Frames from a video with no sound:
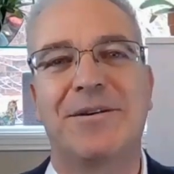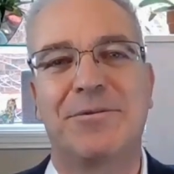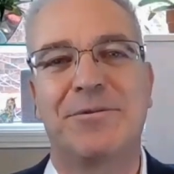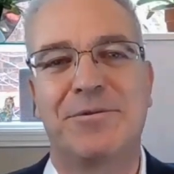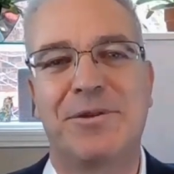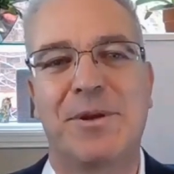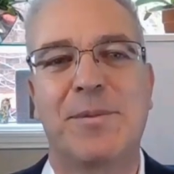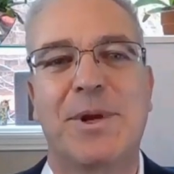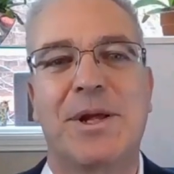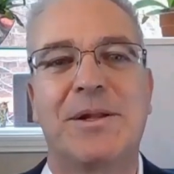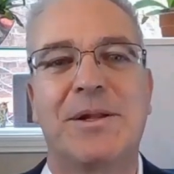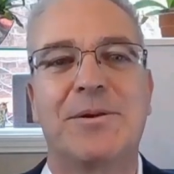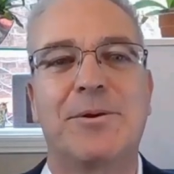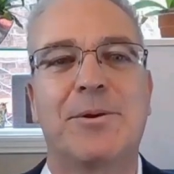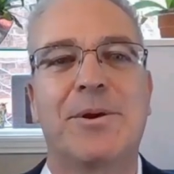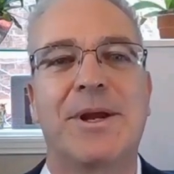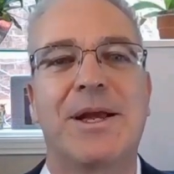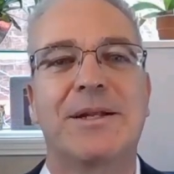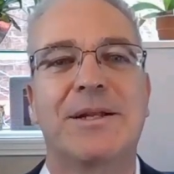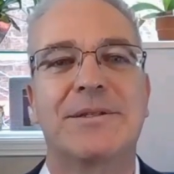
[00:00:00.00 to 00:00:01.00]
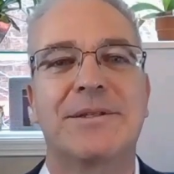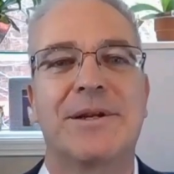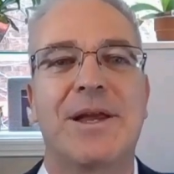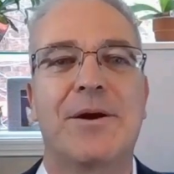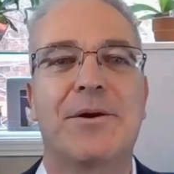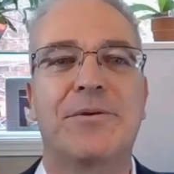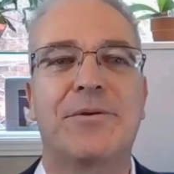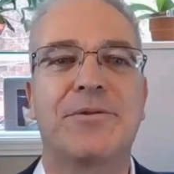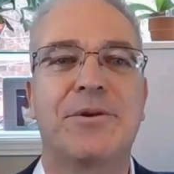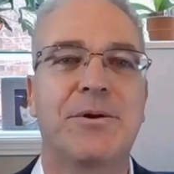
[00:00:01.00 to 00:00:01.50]
female oriented.
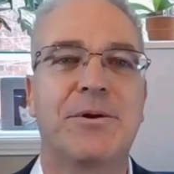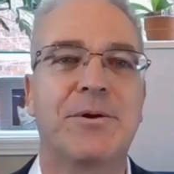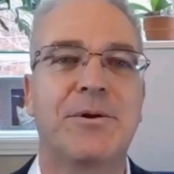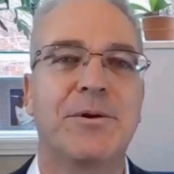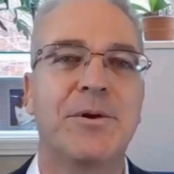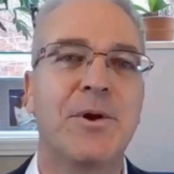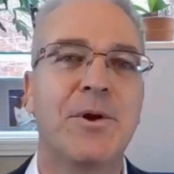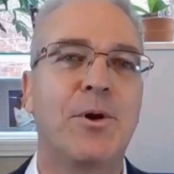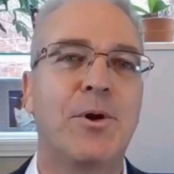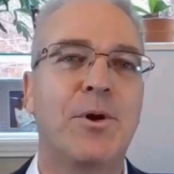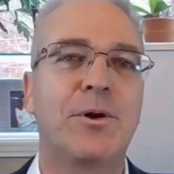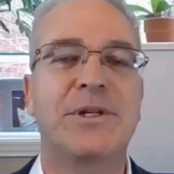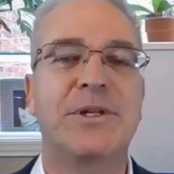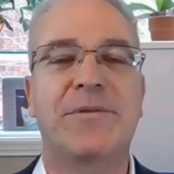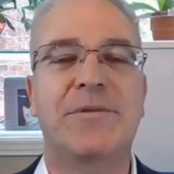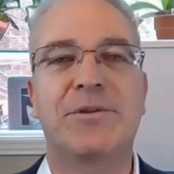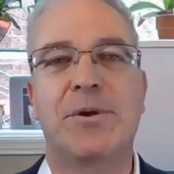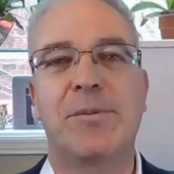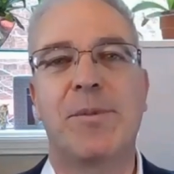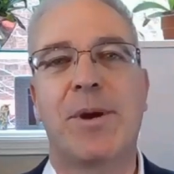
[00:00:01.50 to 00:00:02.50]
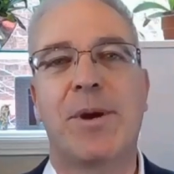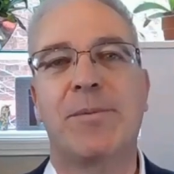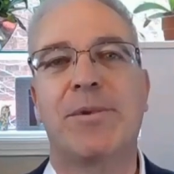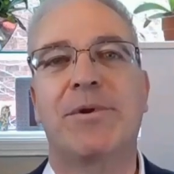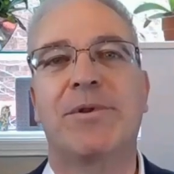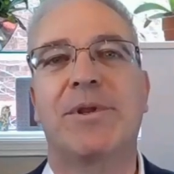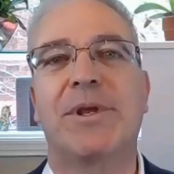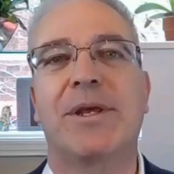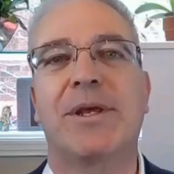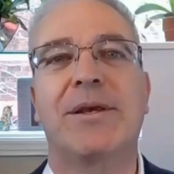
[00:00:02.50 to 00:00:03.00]
Now, if you're old enough to
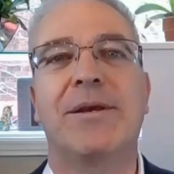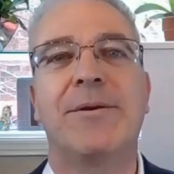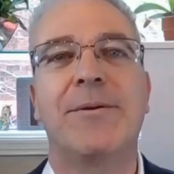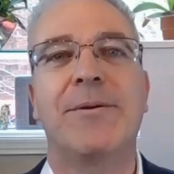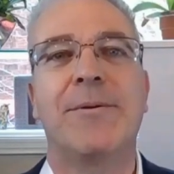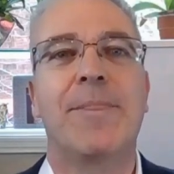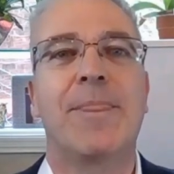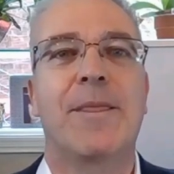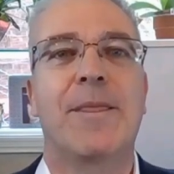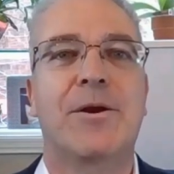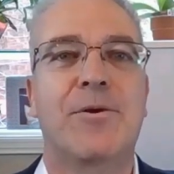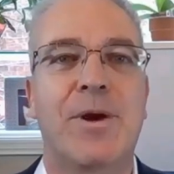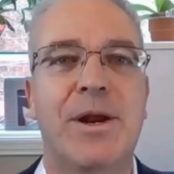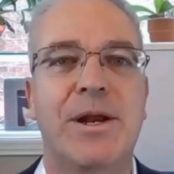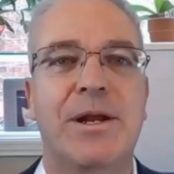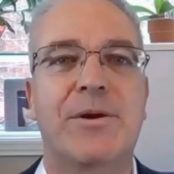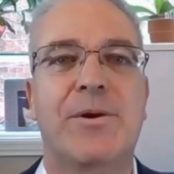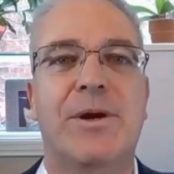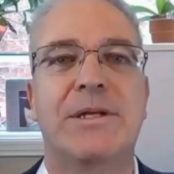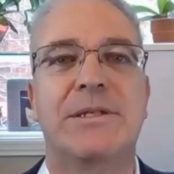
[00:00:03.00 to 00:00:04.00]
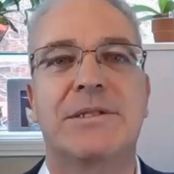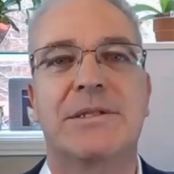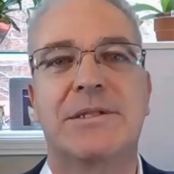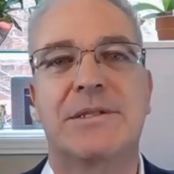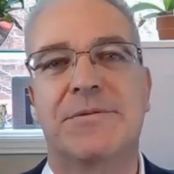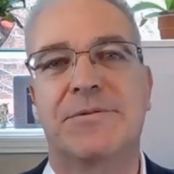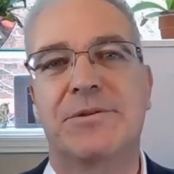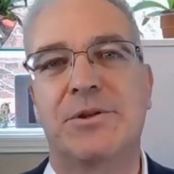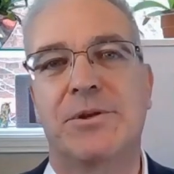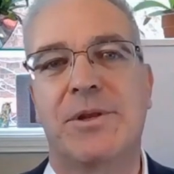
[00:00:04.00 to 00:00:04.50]
remember the credit crisis
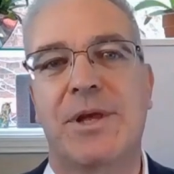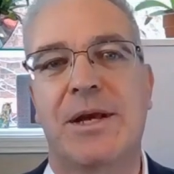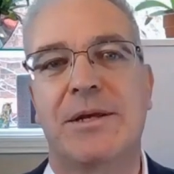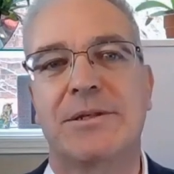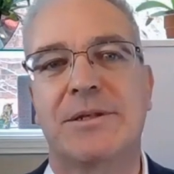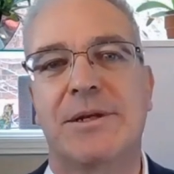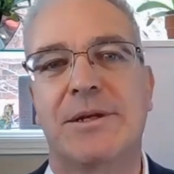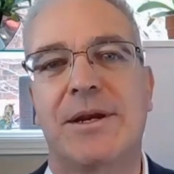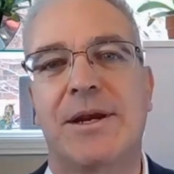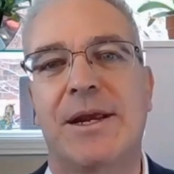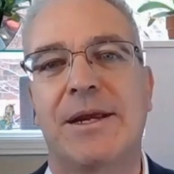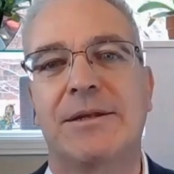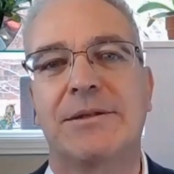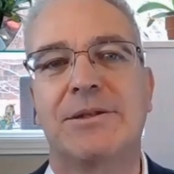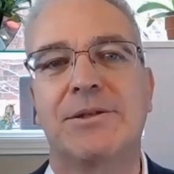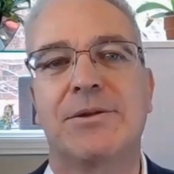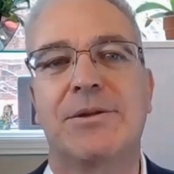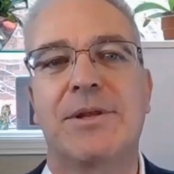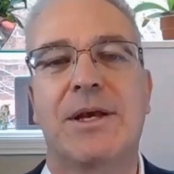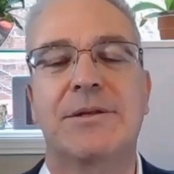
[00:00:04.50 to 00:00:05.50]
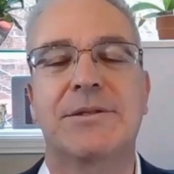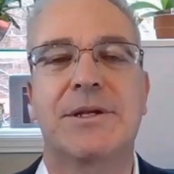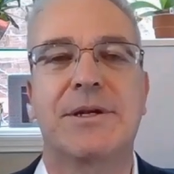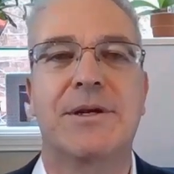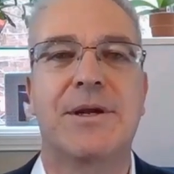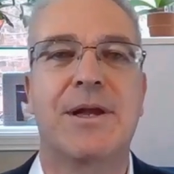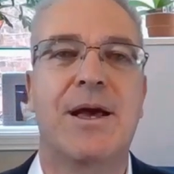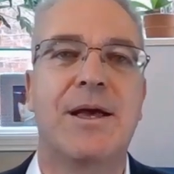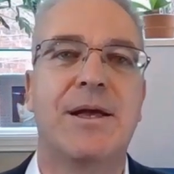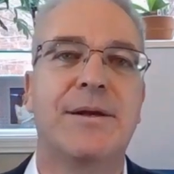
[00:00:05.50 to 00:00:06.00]
of 2008,
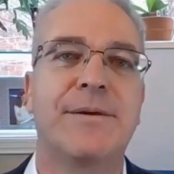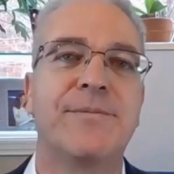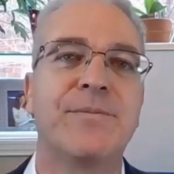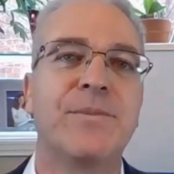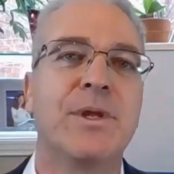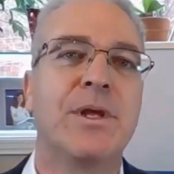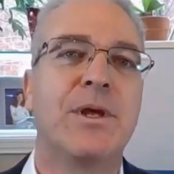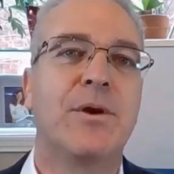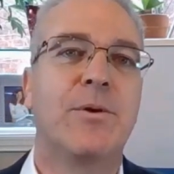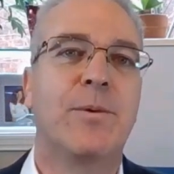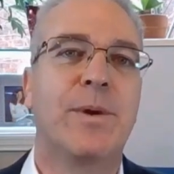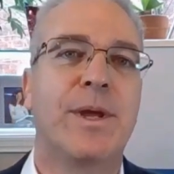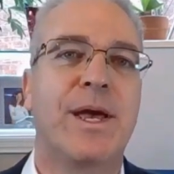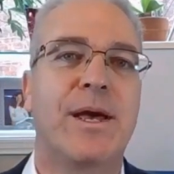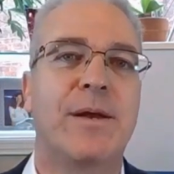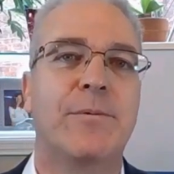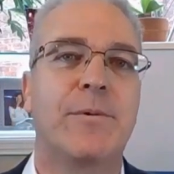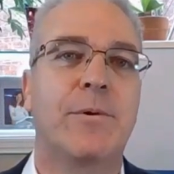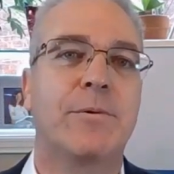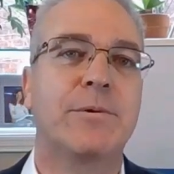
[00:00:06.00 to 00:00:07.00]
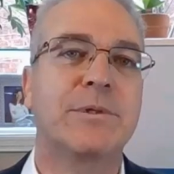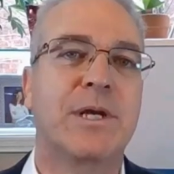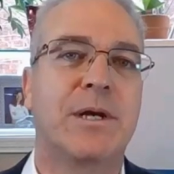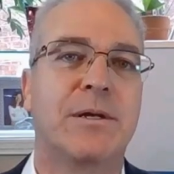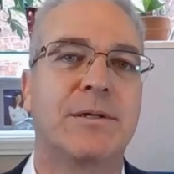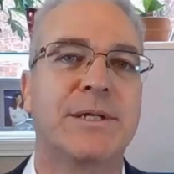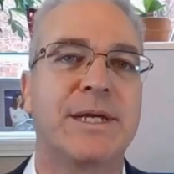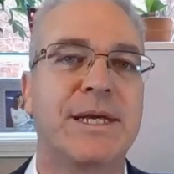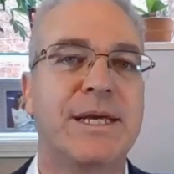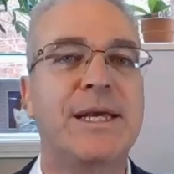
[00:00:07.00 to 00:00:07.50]
2009, we had what was
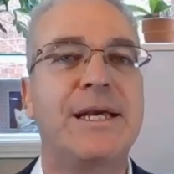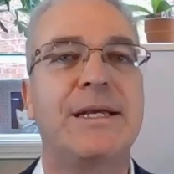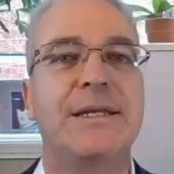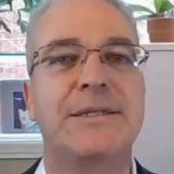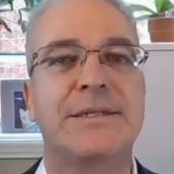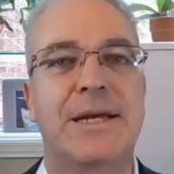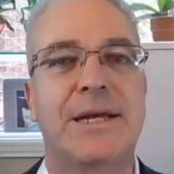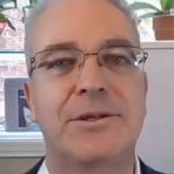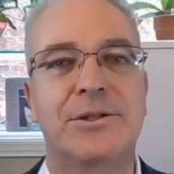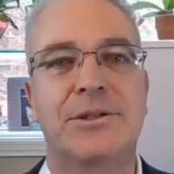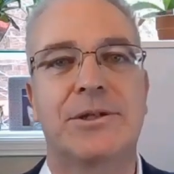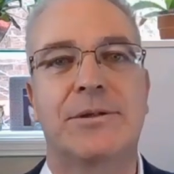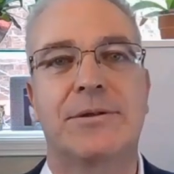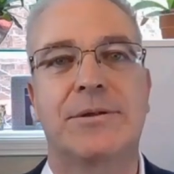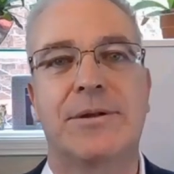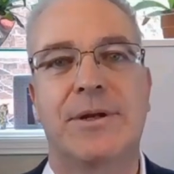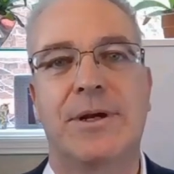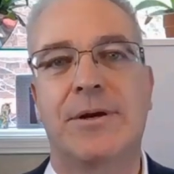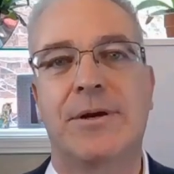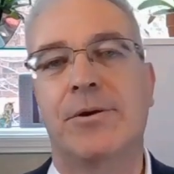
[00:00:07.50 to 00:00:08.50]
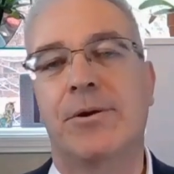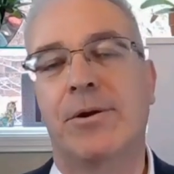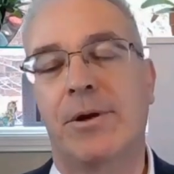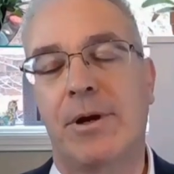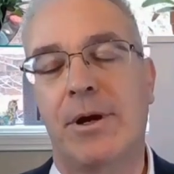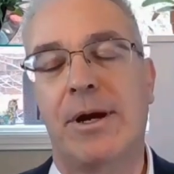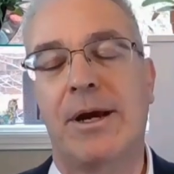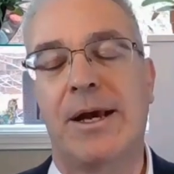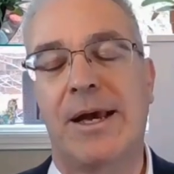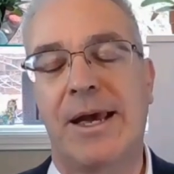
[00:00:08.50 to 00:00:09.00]
called a he session or
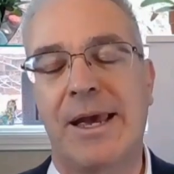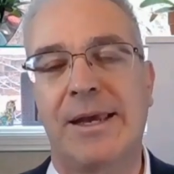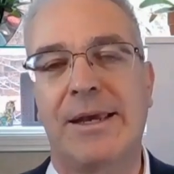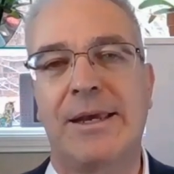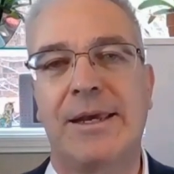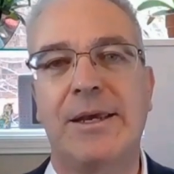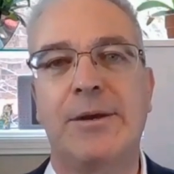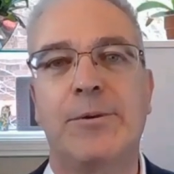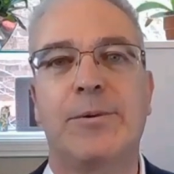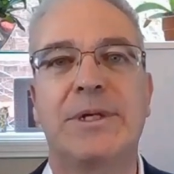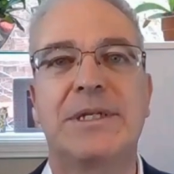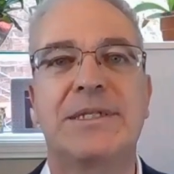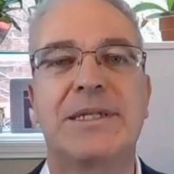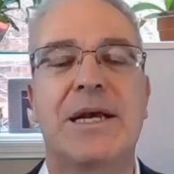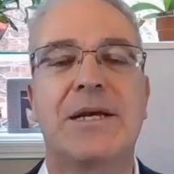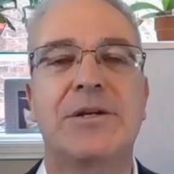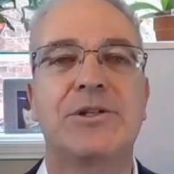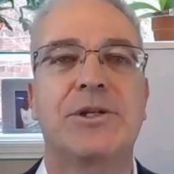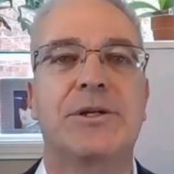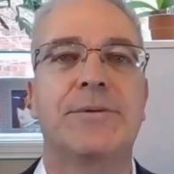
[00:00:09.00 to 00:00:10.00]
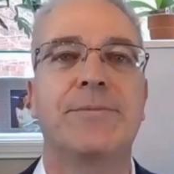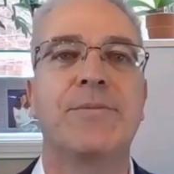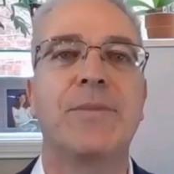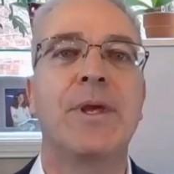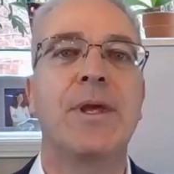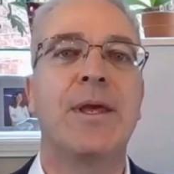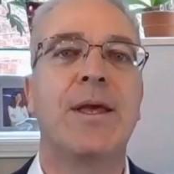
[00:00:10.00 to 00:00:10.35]
a he recession.